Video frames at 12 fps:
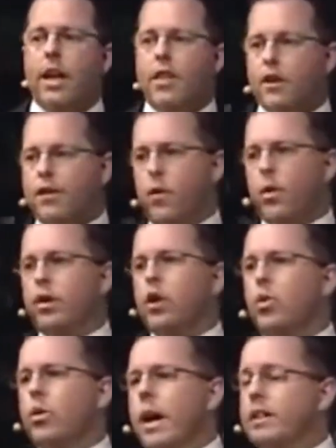And therefore,
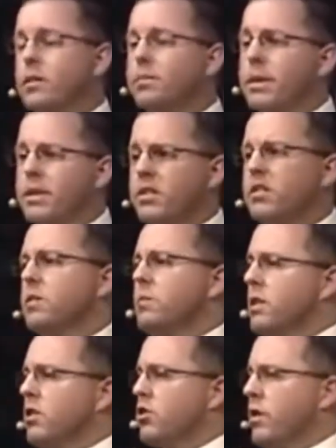you will, as a business
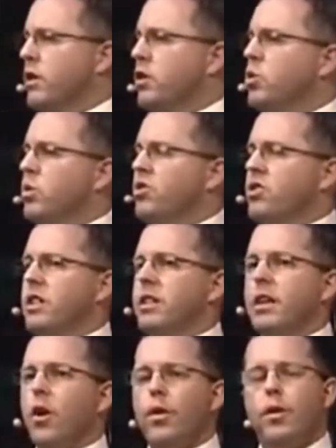administrator, you will
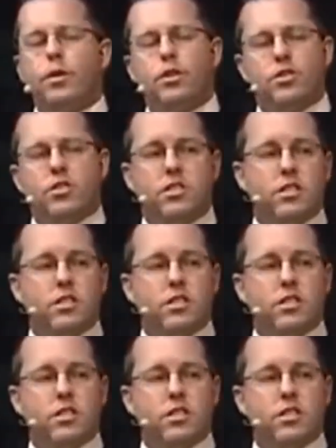see that although your